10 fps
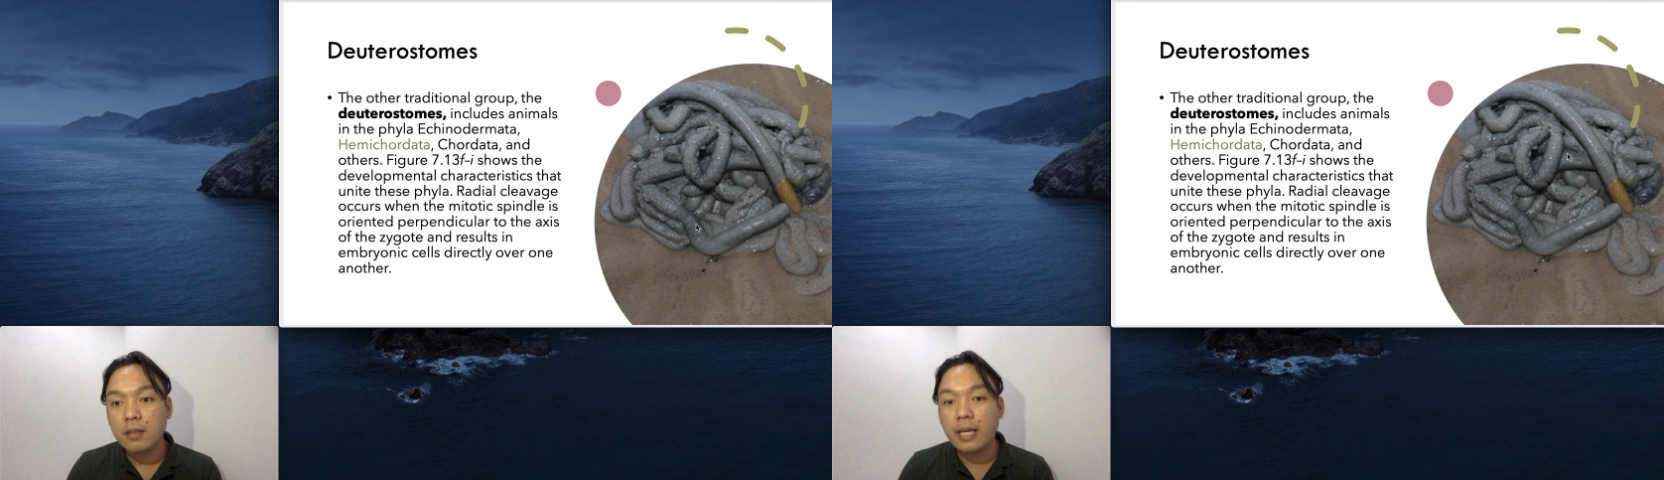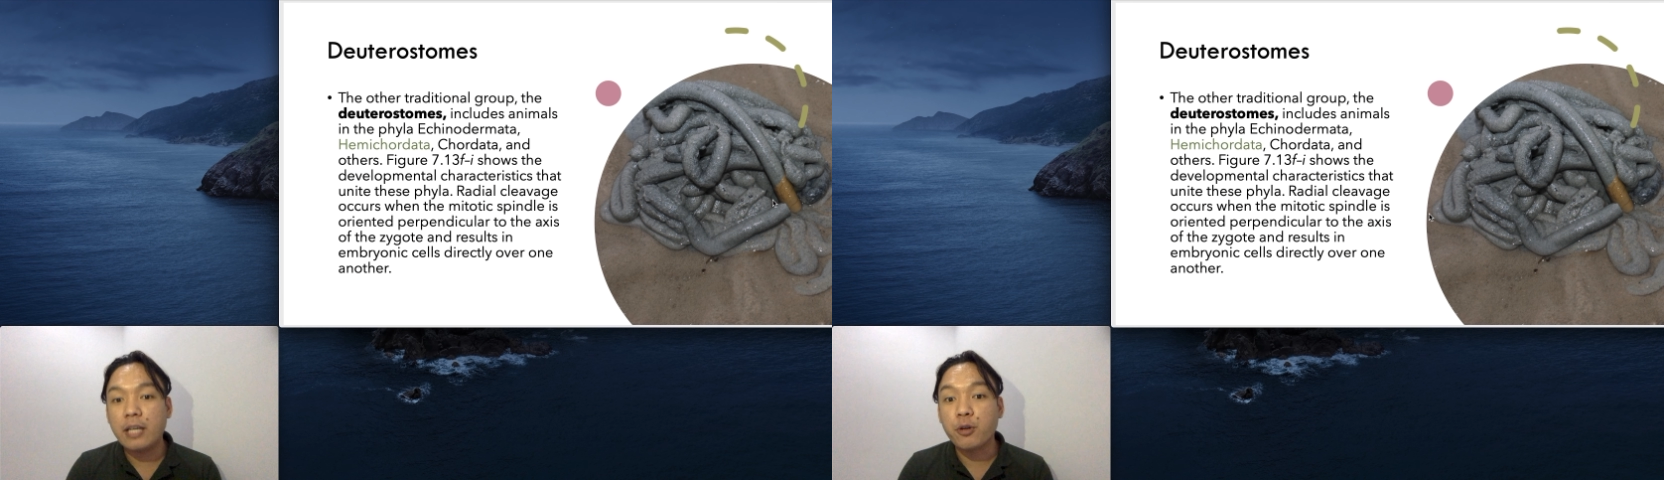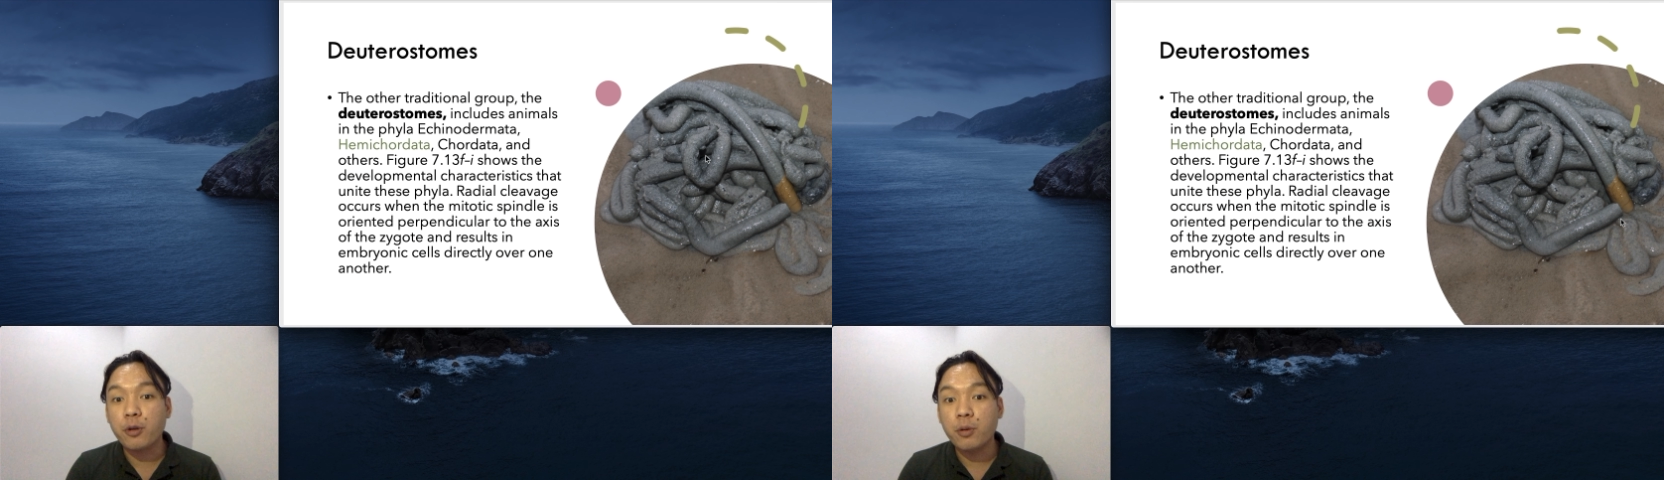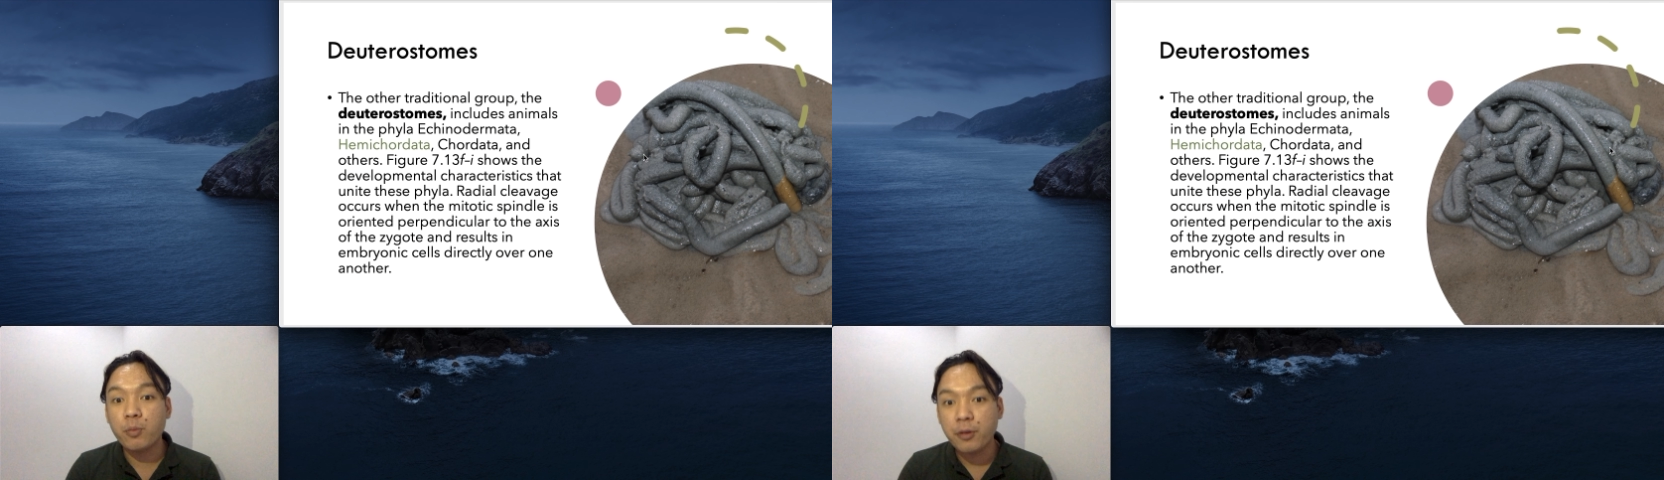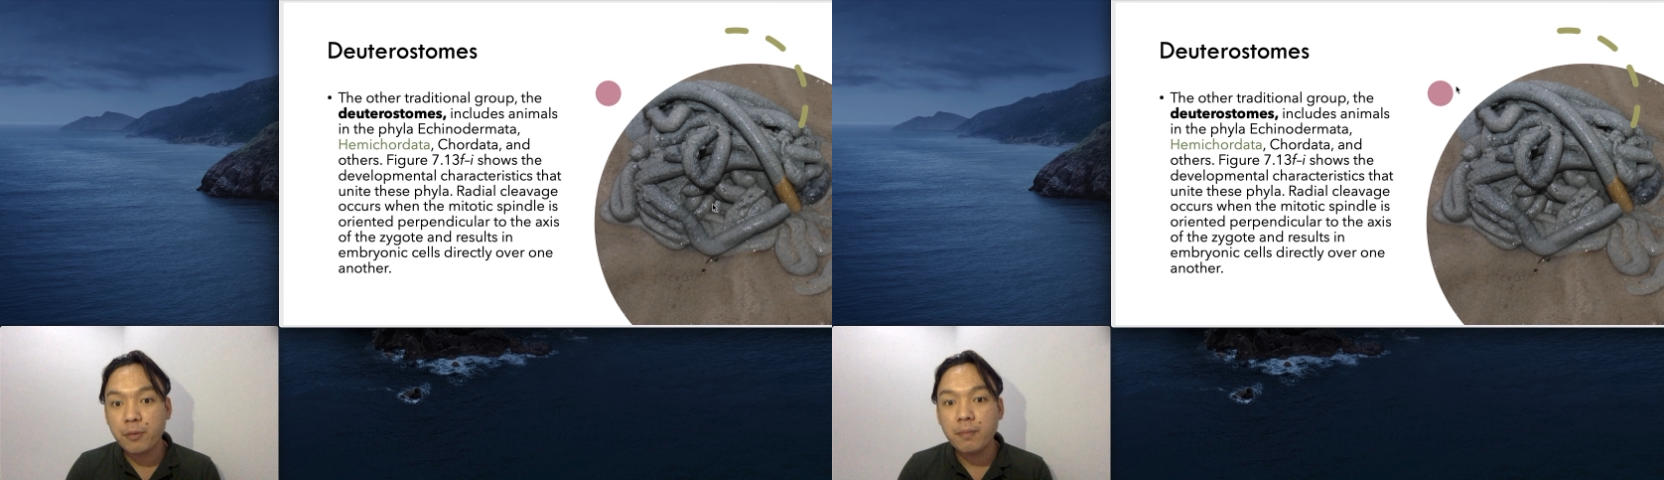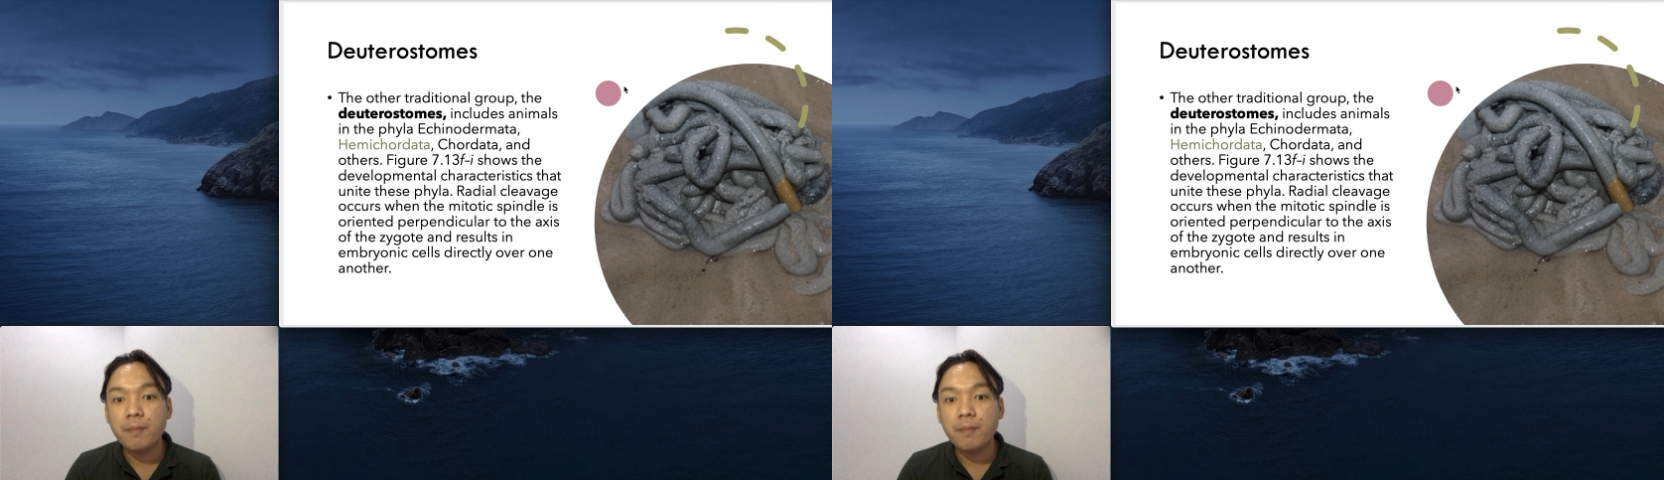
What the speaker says: acorn worm,